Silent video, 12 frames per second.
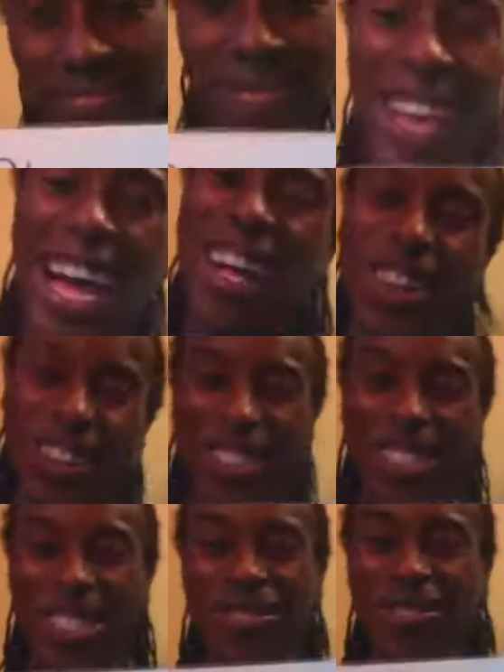I'll hold
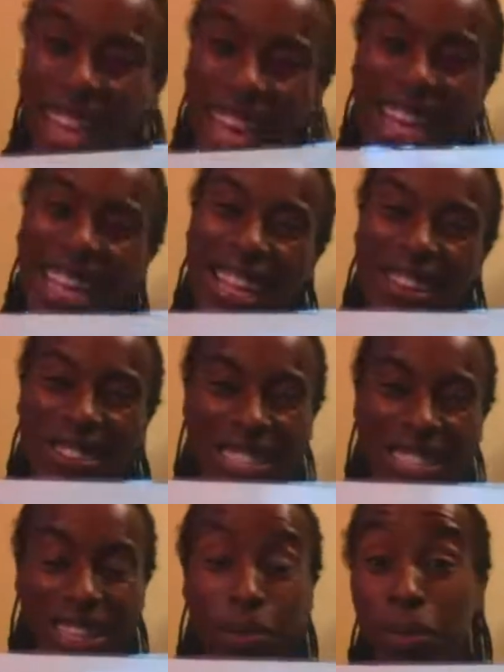them. I like
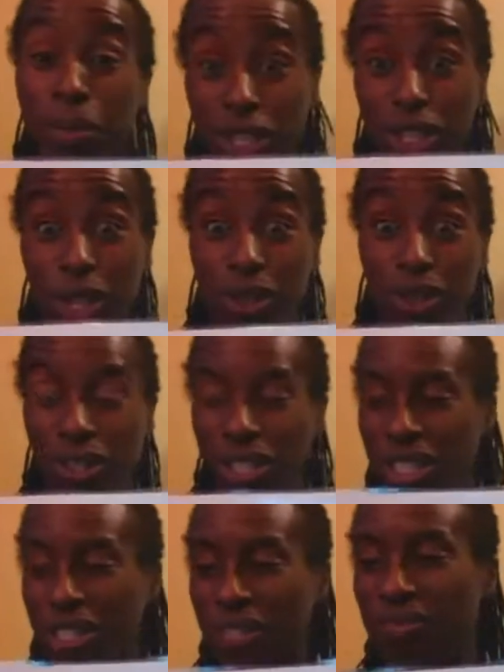holding them. It's closer to
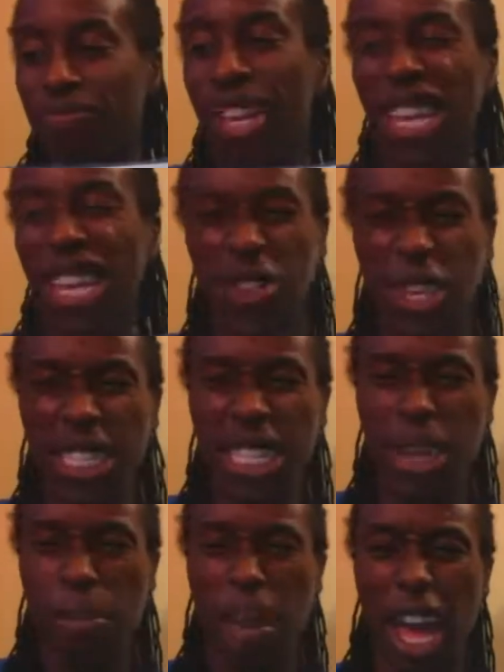you. You can see
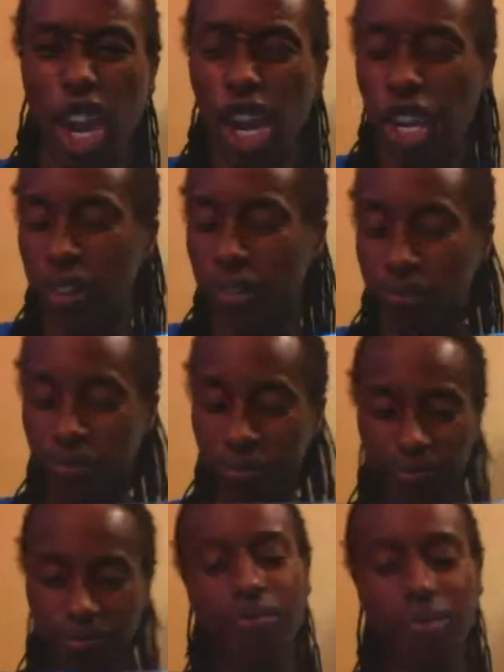better.
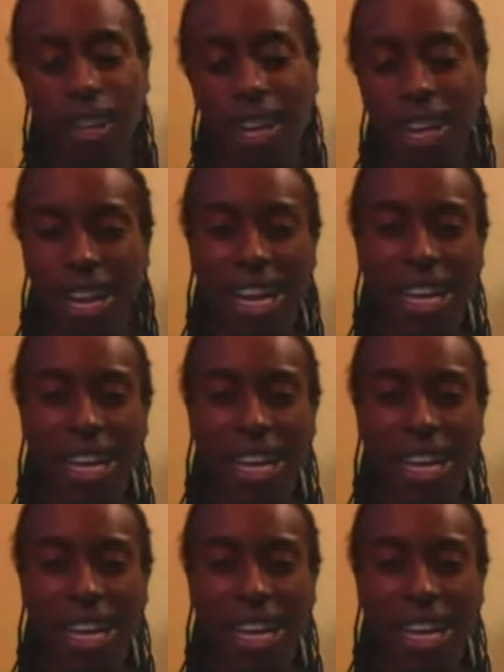All